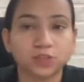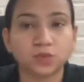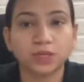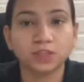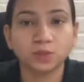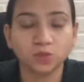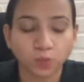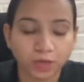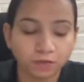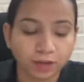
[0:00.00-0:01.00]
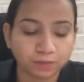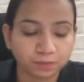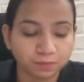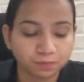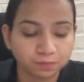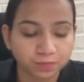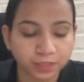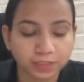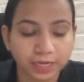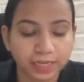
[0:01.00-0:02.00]
So K is equal to AY
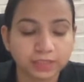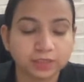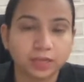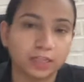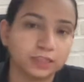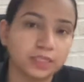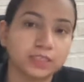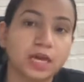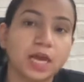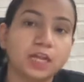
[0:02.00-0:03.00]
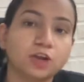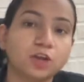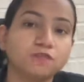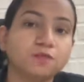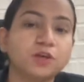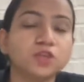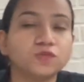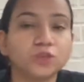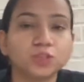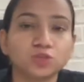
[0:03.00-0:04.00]
plus X and this. Now if, because
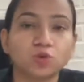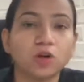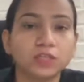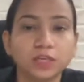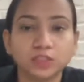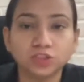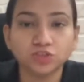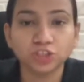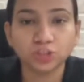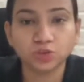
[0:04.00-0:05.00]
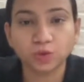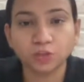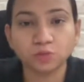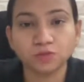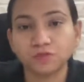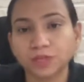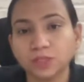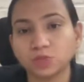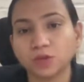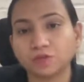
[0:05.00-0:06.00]
for the salt concentration is going to be
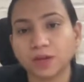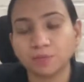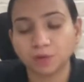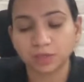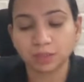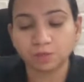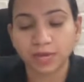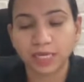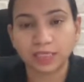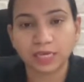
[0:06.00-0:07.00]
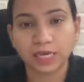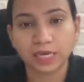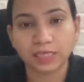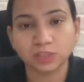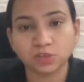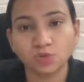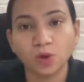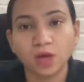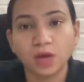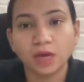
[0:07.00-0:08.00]
fixed, so if I multiply K into
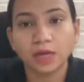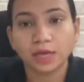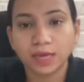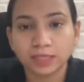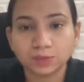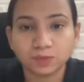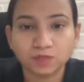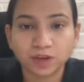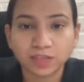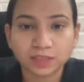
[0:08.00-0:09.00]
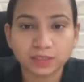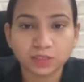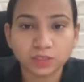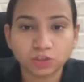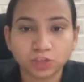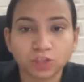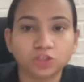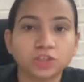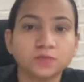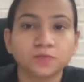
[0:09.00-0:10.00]
AXBY
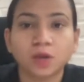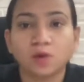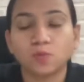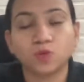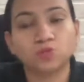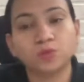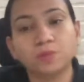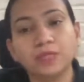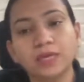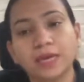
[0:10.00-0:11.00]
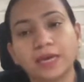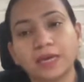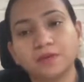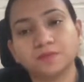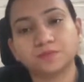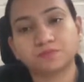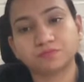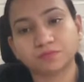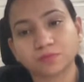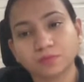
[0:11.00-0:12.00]
concentration, which will be A
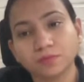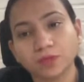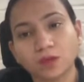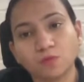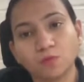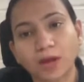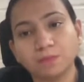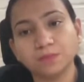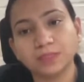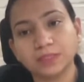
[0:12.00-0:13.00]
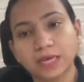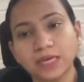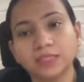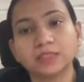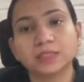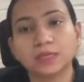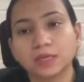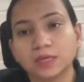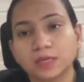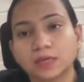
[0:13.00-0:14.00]
Y plus X
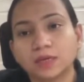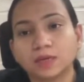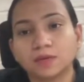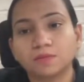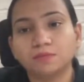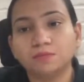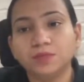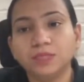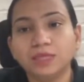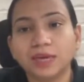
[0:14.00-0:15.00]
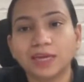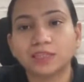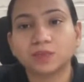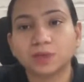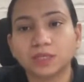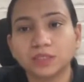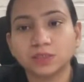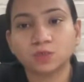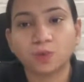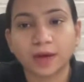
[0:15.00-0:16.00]
B X
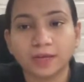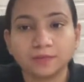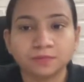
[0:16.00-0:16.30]
minus Y.